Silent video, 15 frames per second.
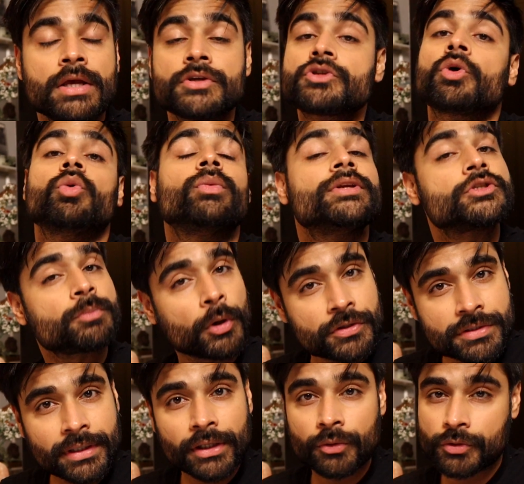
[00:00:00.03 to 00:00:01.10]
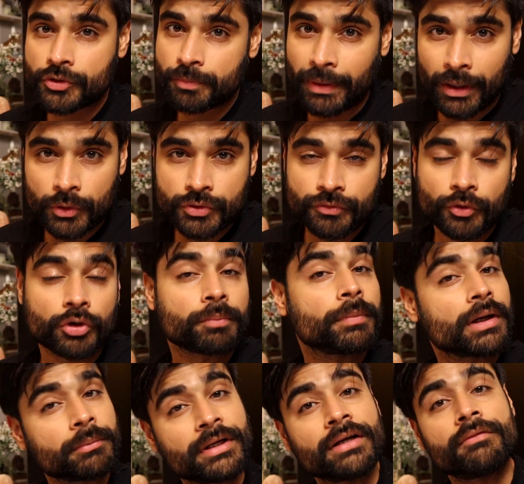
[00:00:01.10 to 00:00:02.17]
So when sponsoring your spouse for
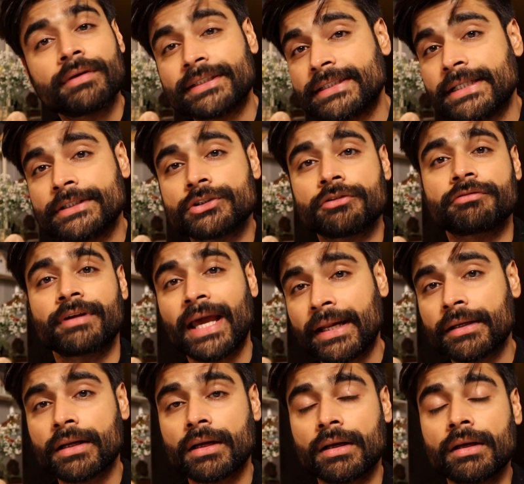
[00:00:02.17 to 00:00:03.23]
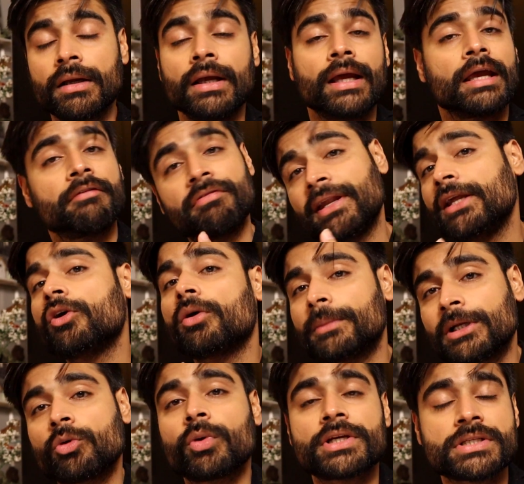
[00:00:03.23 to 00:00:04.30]
permanent residence of Canada, a very
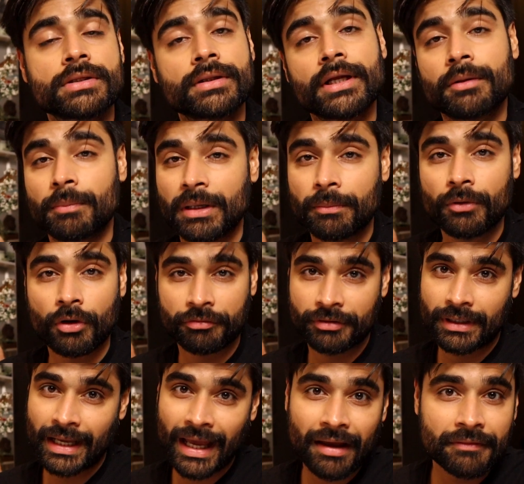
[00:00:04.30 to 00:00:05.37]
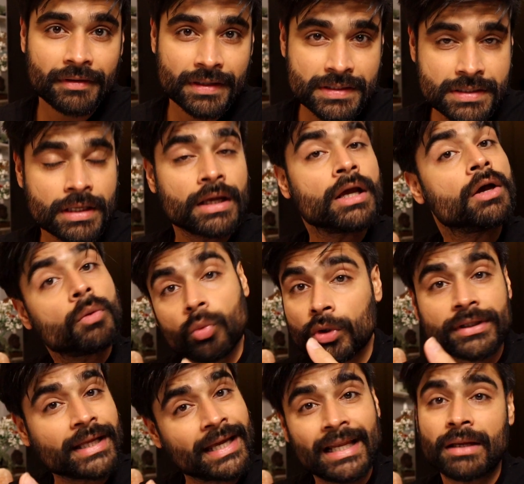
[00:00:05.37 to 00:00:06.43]
common question that people often have is, what
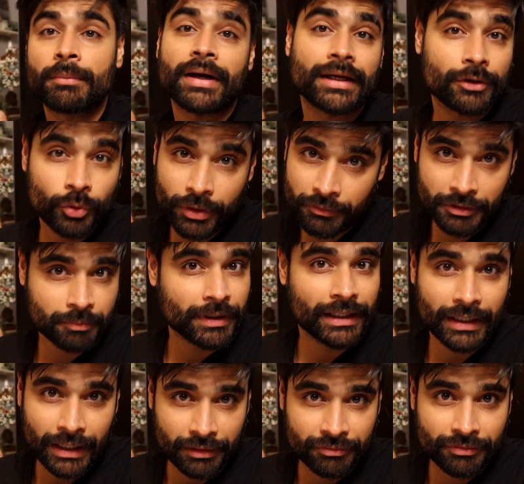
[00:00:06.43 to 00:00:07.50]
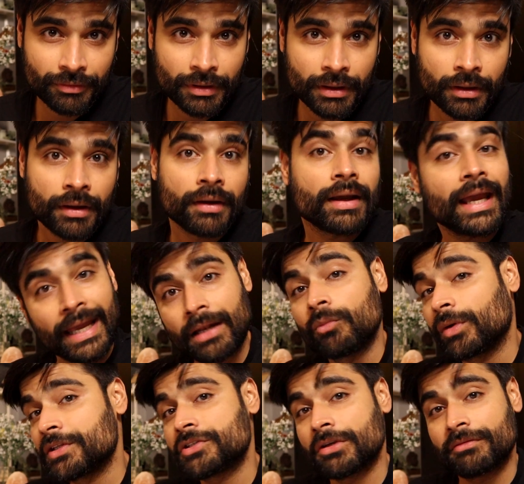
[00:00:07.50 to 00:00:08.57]
the hell am I doing with my life? And
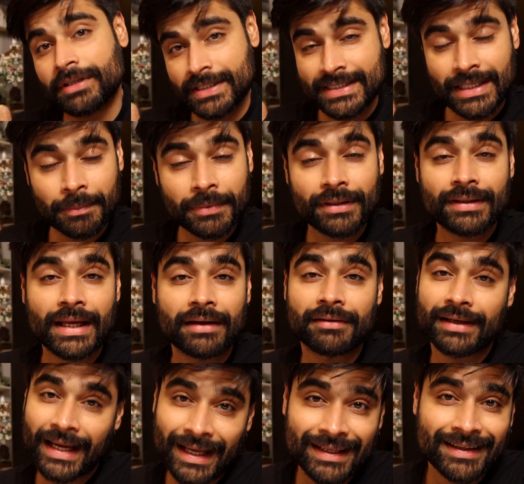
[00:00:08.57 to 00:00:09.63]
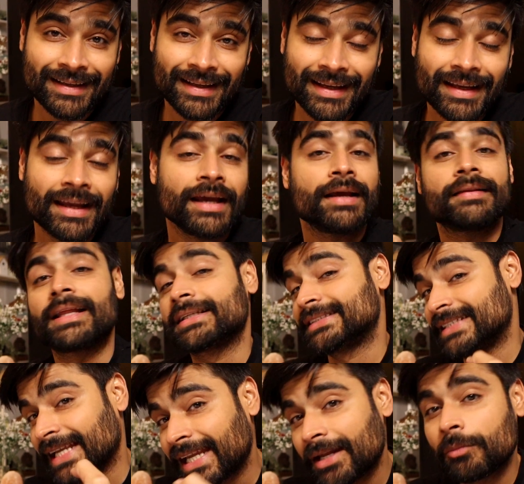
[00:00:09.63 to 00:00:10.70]
once you've accepted that reality, the
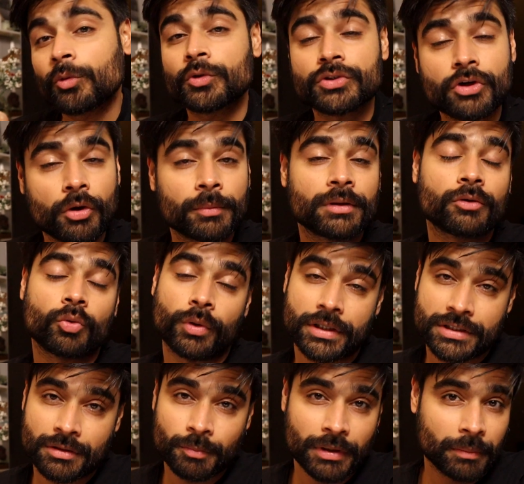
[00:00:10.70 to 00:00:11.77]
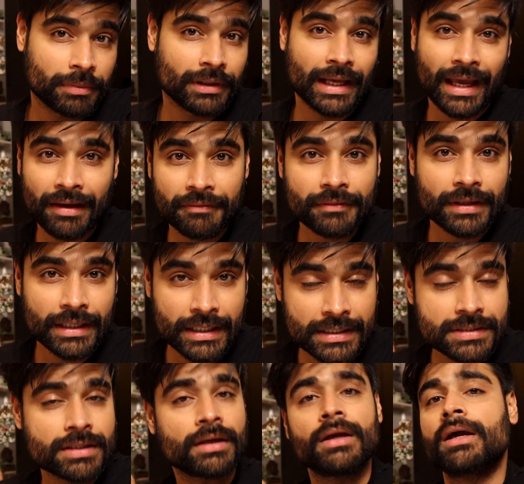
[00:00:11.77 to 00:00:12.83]
second most common question people have
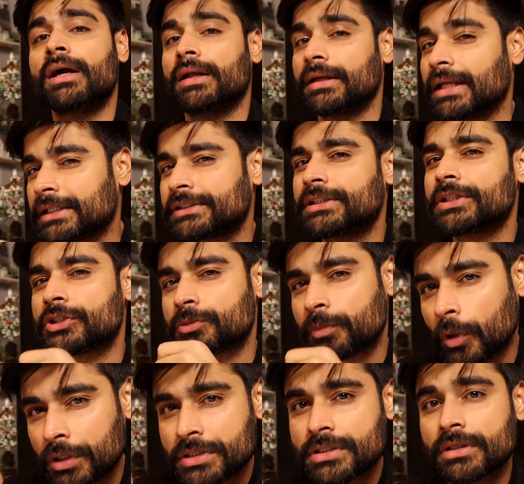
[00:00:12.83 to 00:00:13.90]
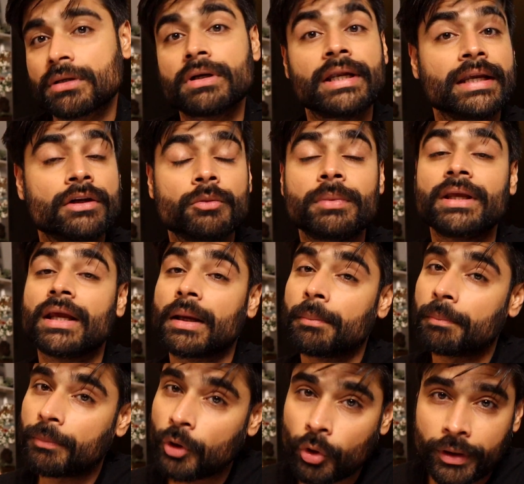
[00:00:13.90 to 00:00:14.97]
is, does the sponsor need to be
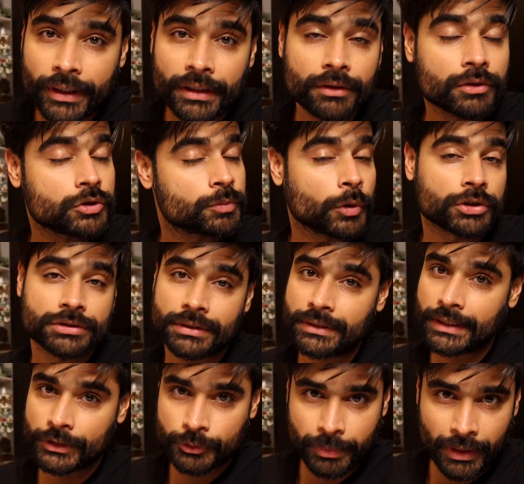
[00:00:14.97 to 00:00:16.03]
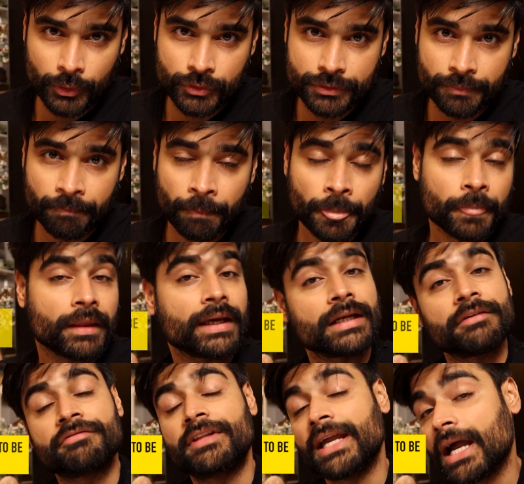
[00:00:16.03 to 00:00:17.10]
employed to sponsor their spouse? And
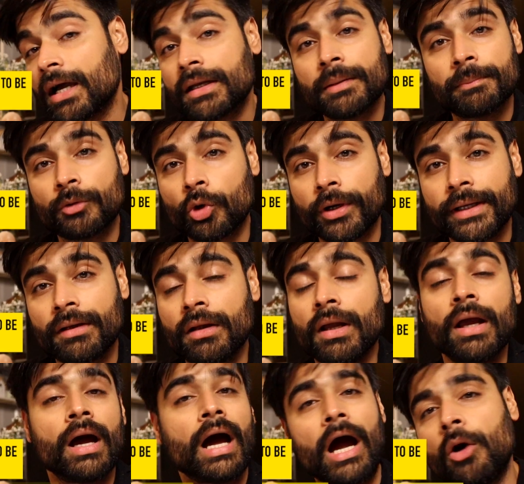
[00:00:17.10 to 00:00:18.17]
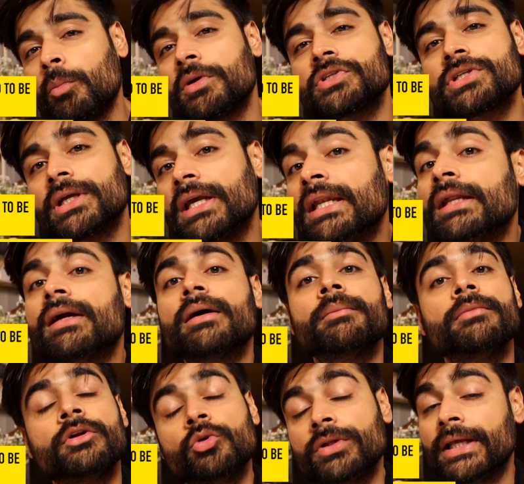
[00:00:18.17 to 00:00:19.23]
if they are employed, how much
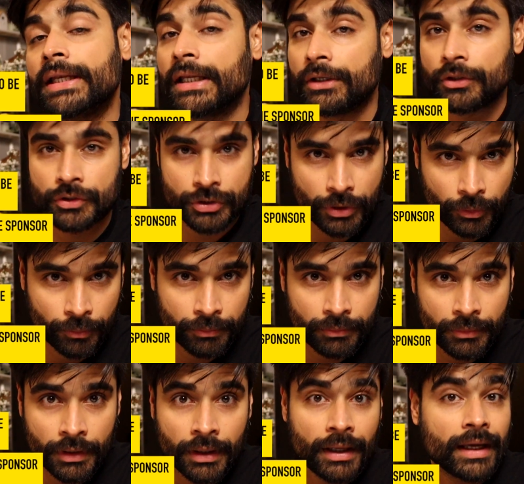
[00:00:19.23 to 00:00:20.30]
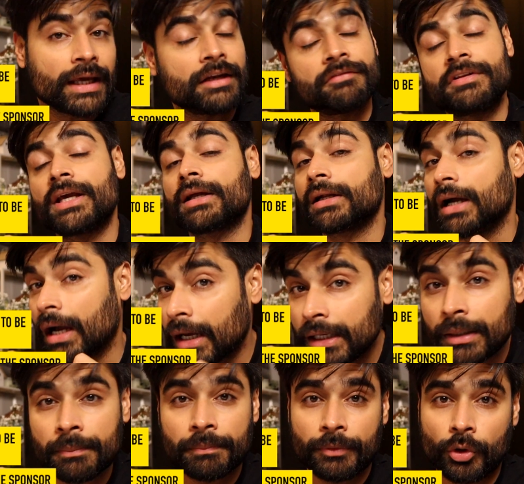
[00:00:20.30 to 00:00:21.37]
income do they need to show? And if they are
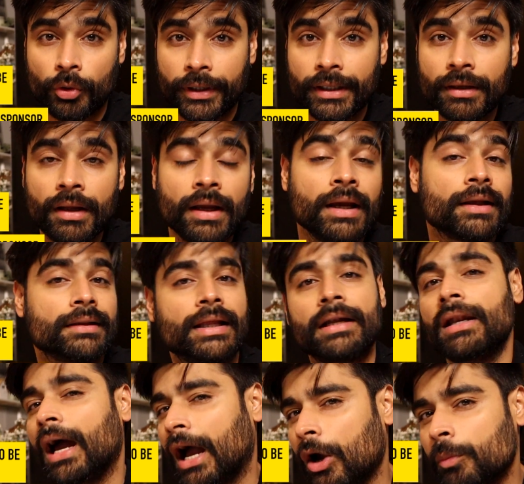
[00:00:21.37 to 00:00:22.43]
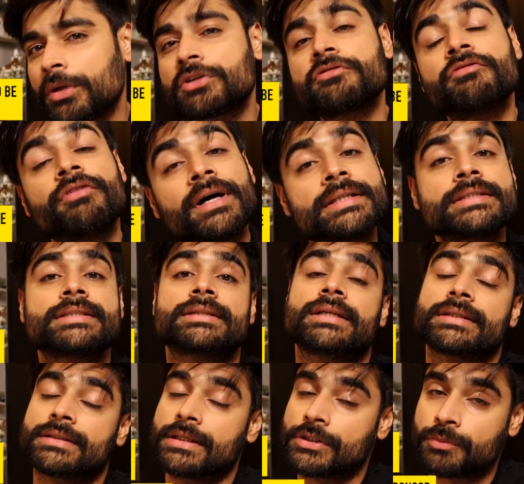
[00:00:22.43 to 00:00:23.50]
unemployed, then how much funds
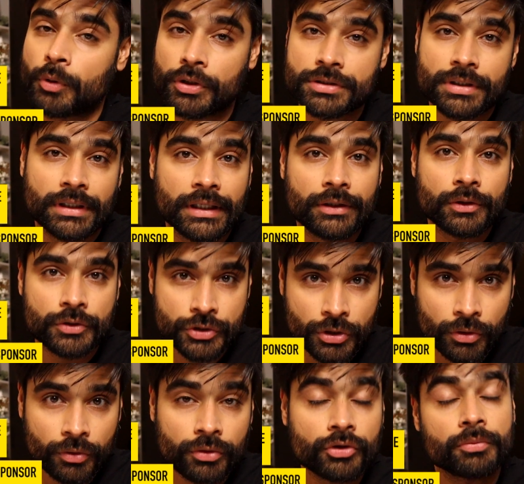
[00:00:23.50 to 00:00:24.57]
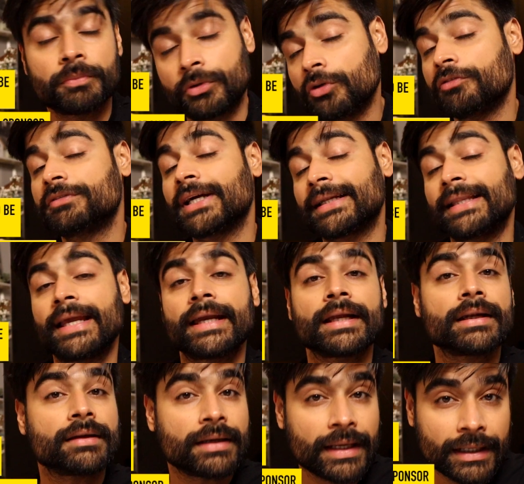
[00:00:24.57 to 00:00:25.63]
does the sponsor need to show to prove that they
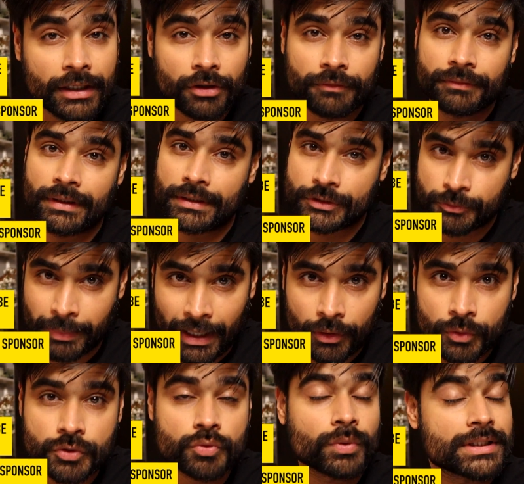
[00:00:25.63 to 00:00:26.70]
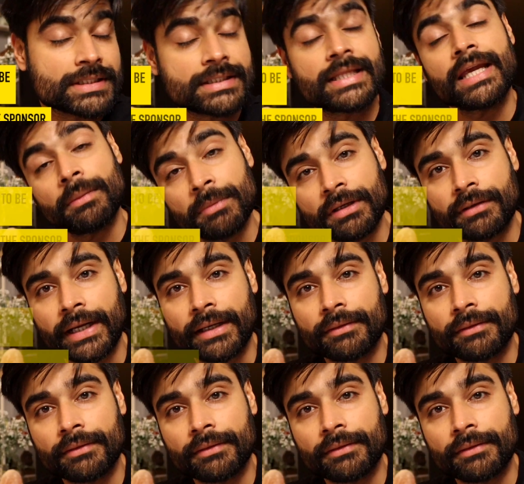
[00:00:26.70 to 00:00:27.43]
can take care of their spouse once they immigrate?